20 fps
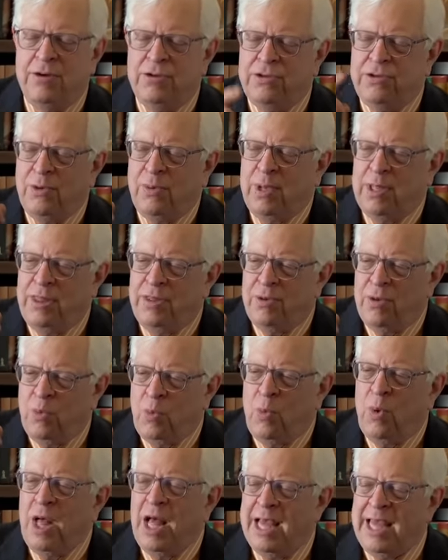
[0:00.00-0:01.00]
so I thought,
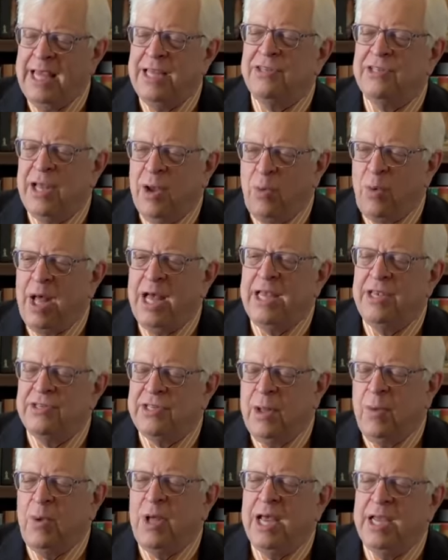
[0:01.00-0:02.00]
why is that? Why is
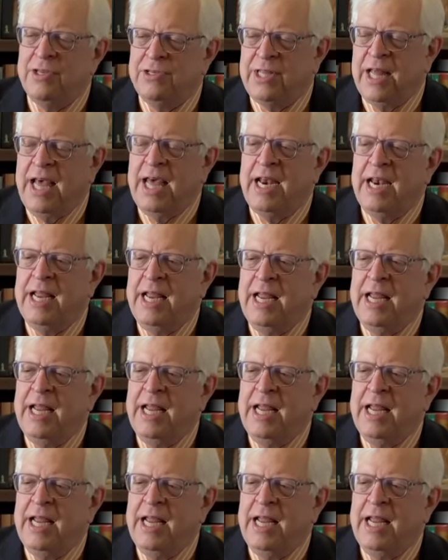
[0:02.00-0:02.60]
that? Why is that?